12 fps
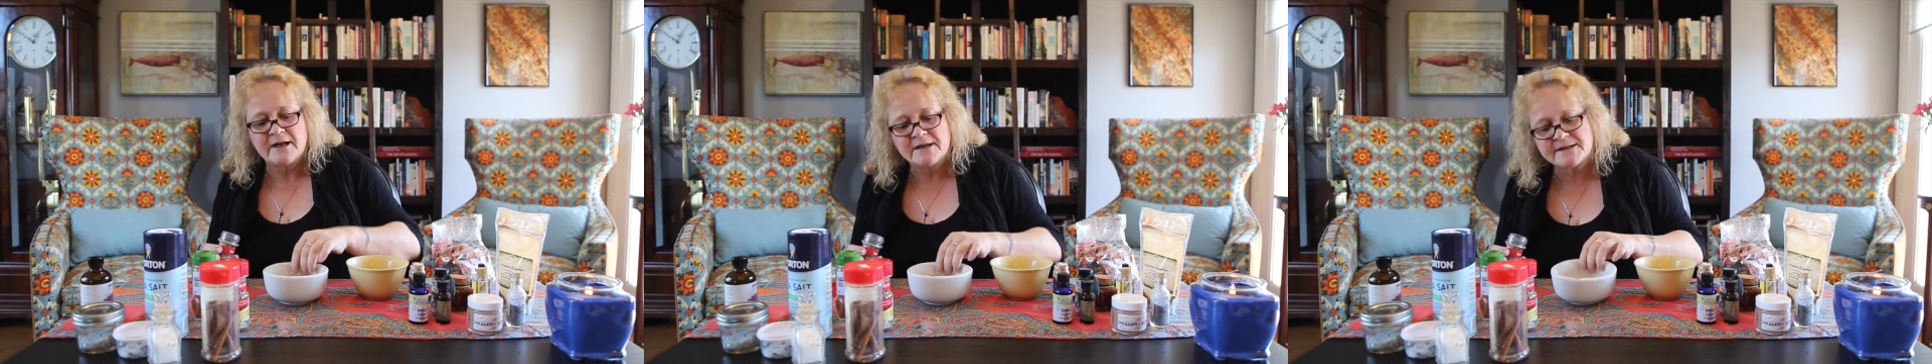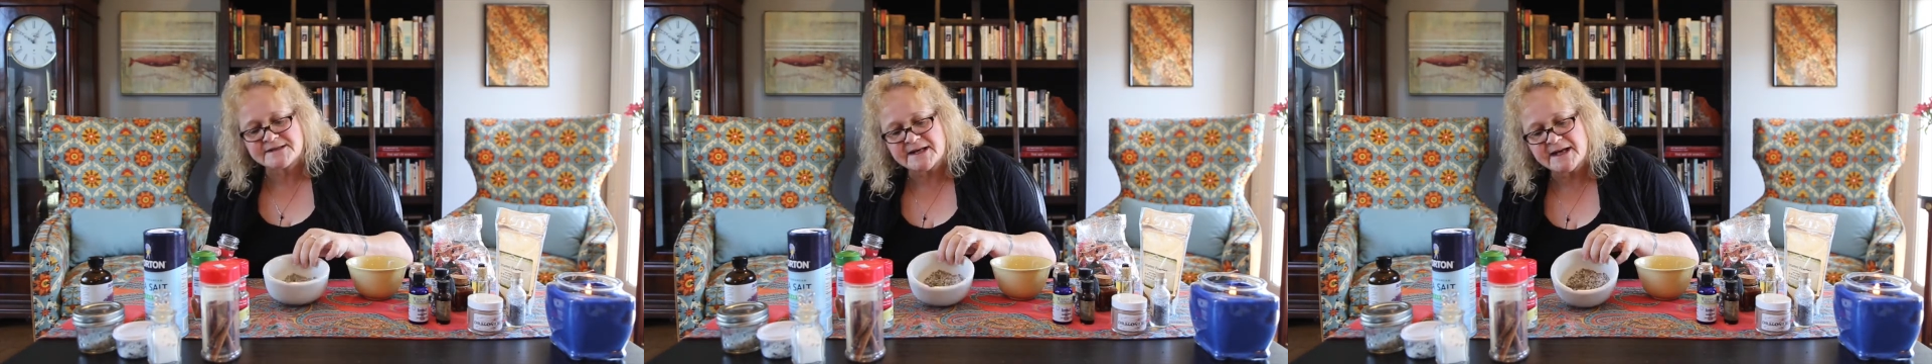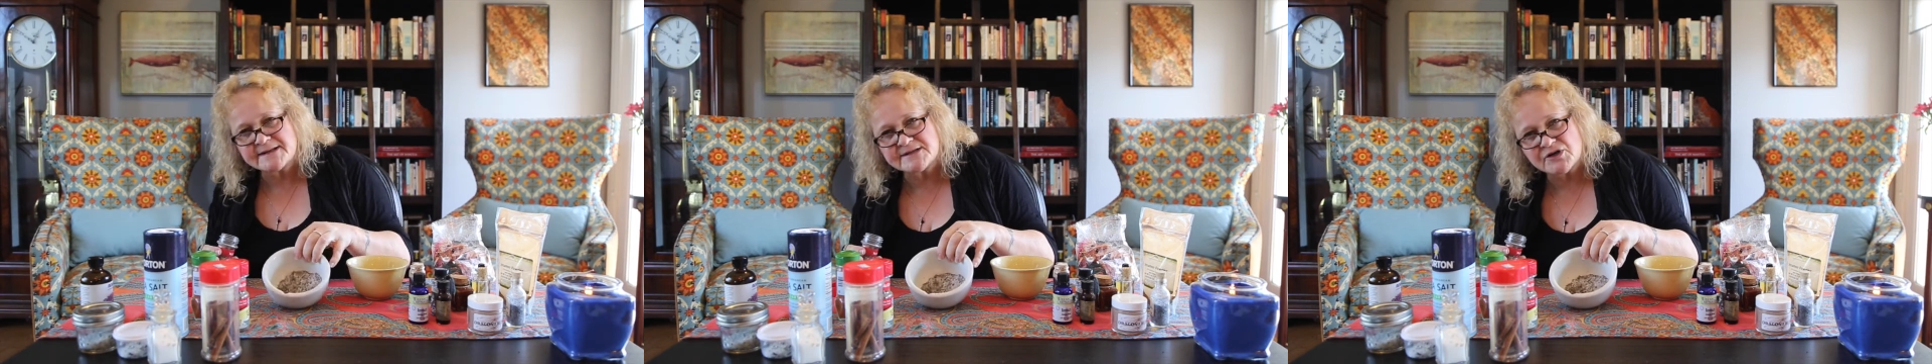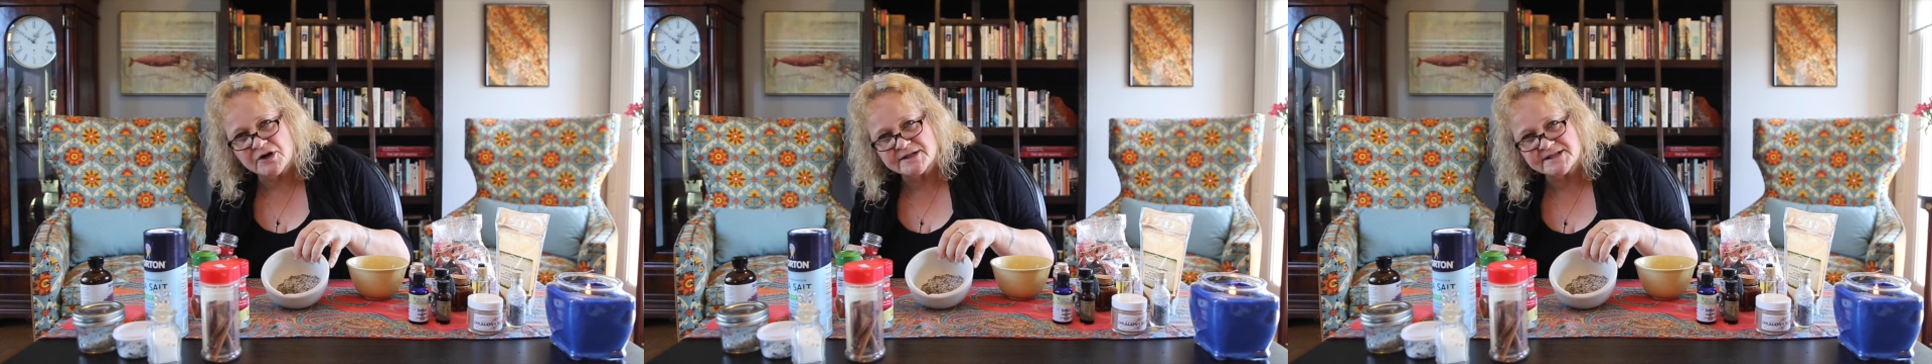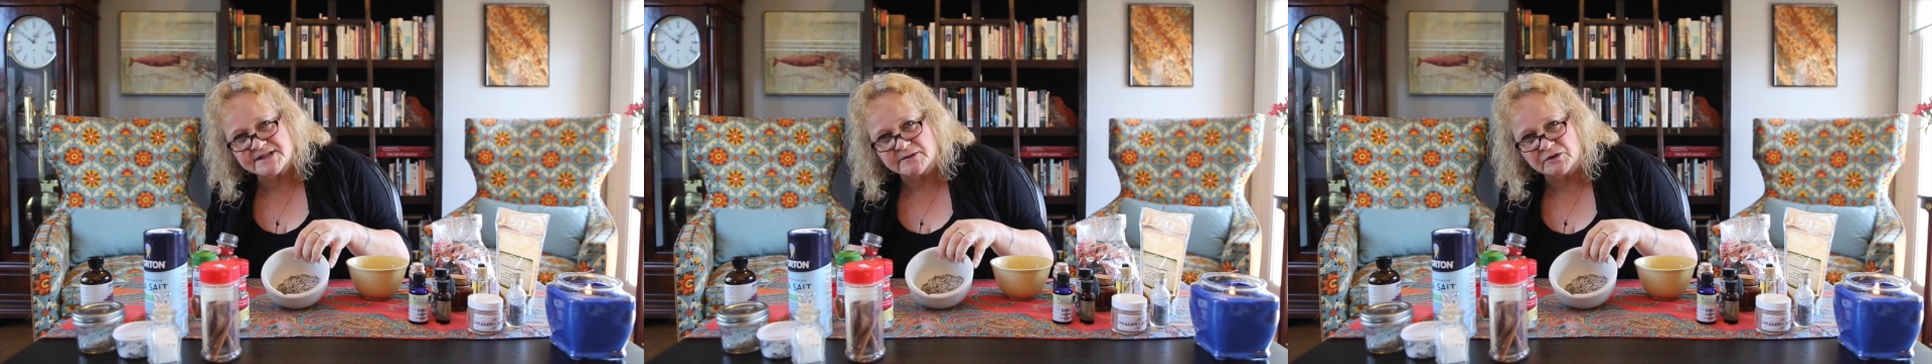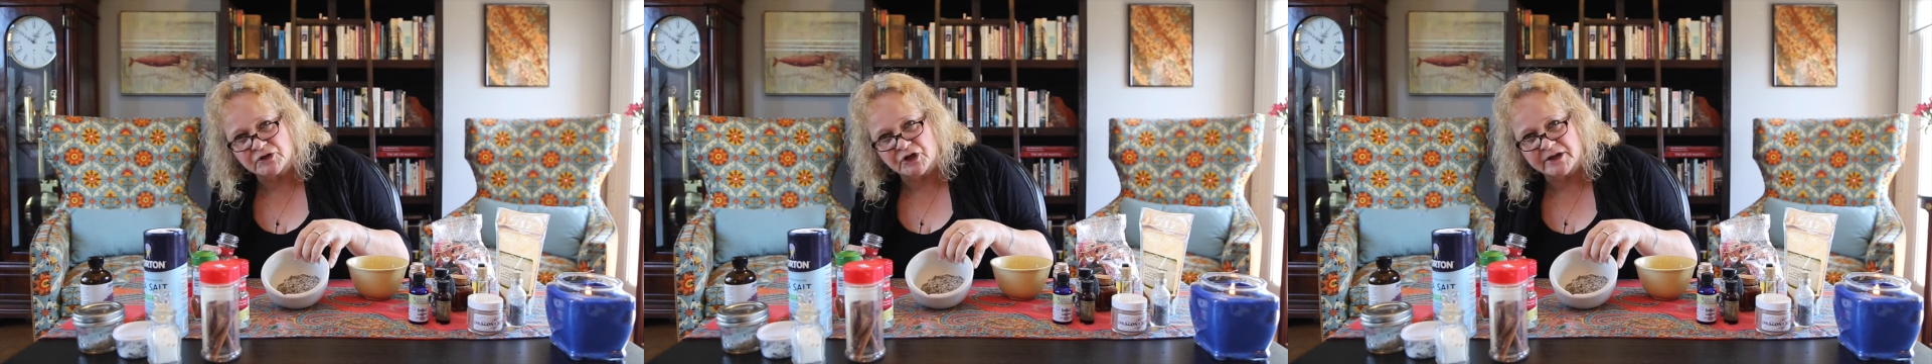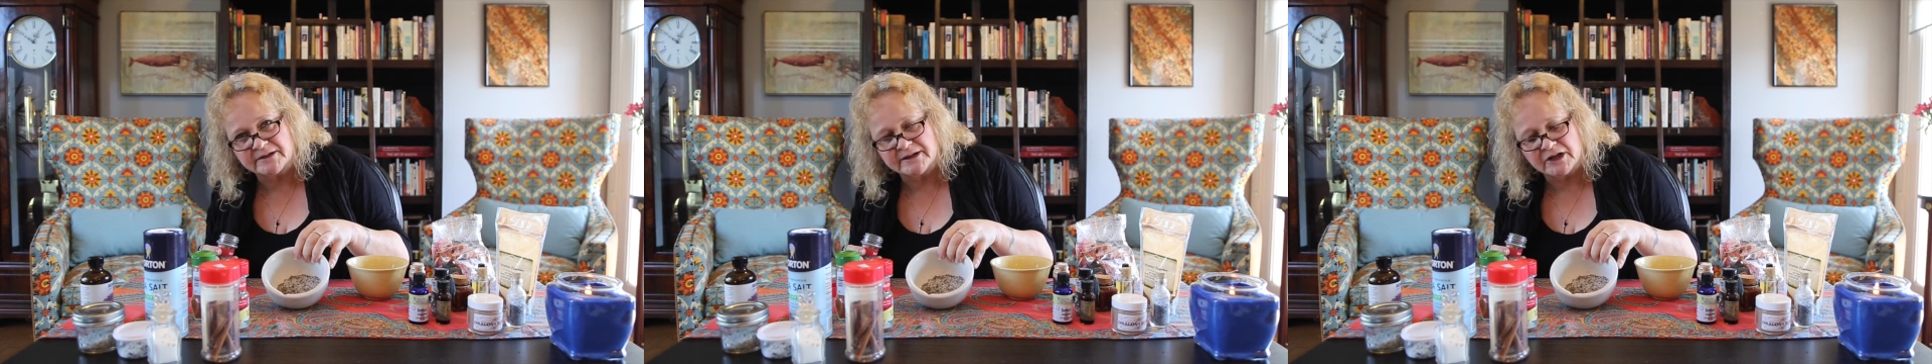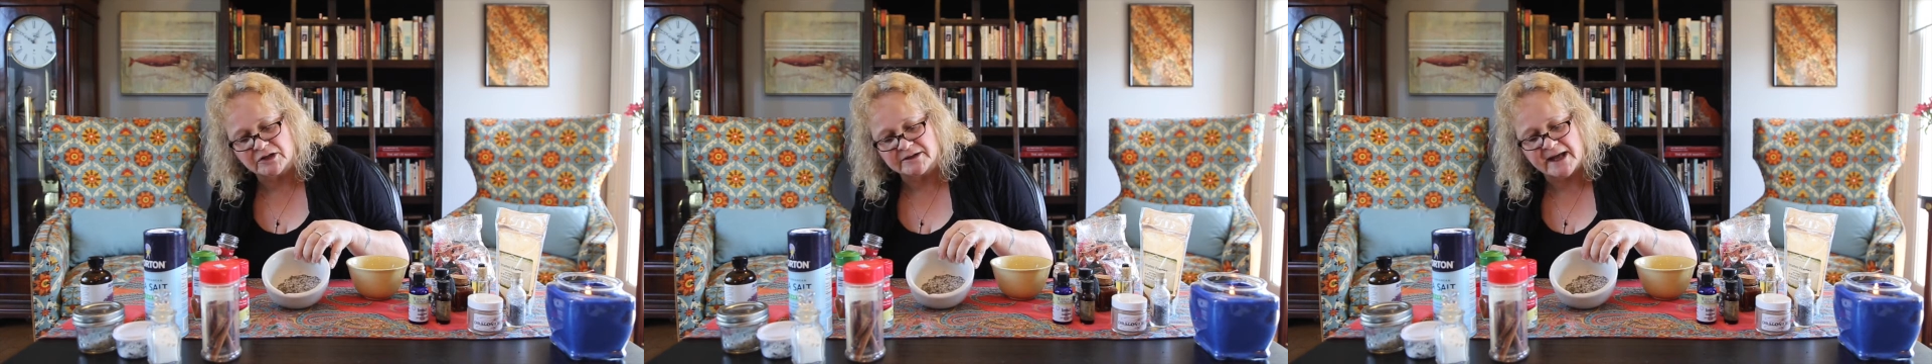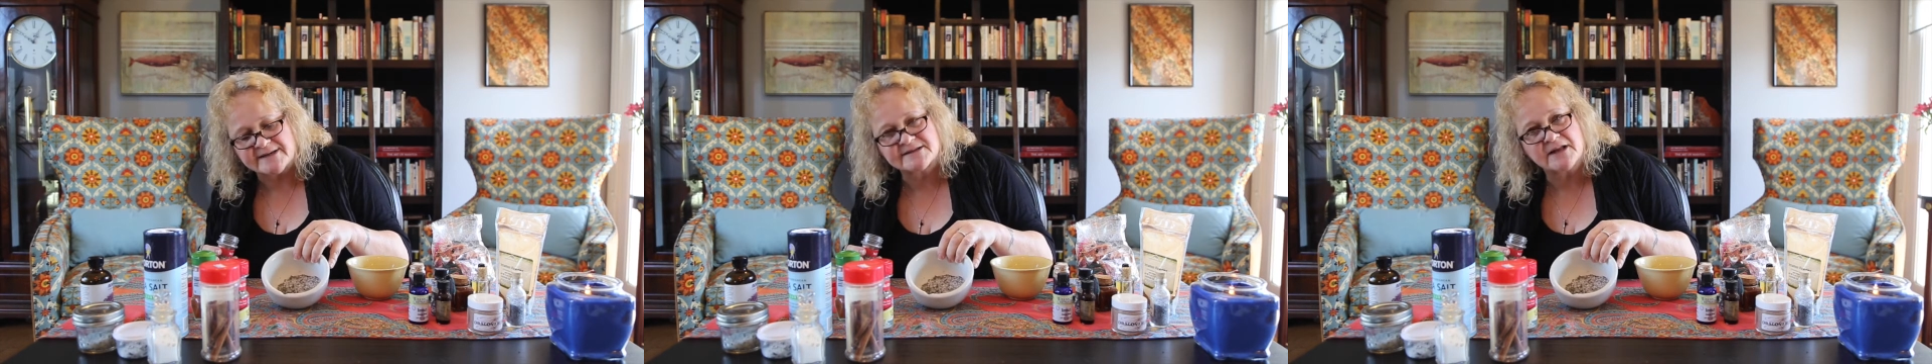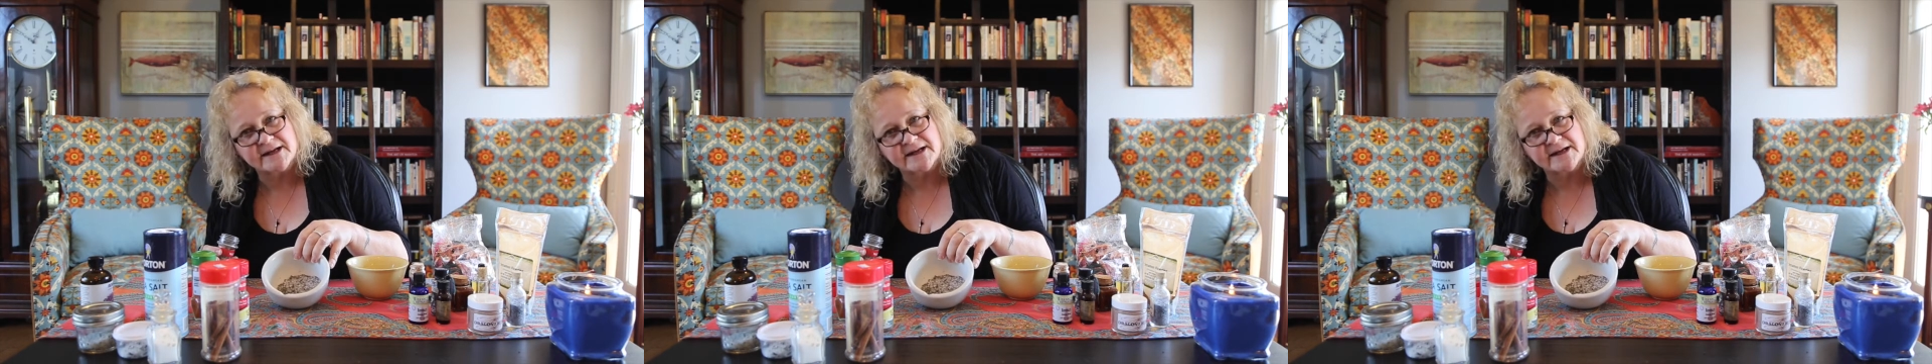You see, it starts to look a little less